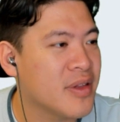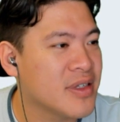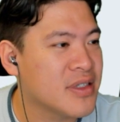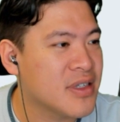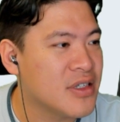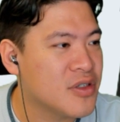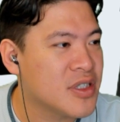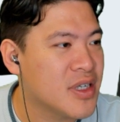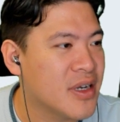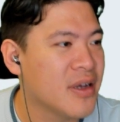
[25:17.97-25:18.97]
this is
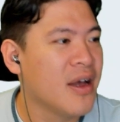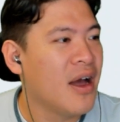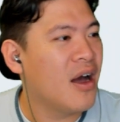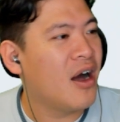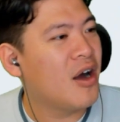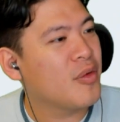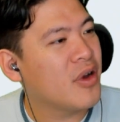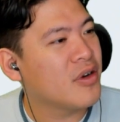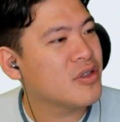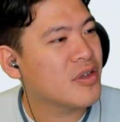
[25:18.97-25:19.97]
interesting.
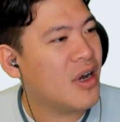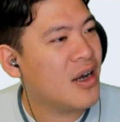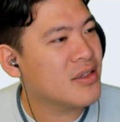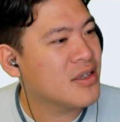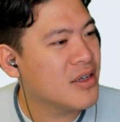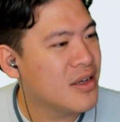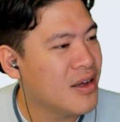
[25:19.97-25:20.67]
We also got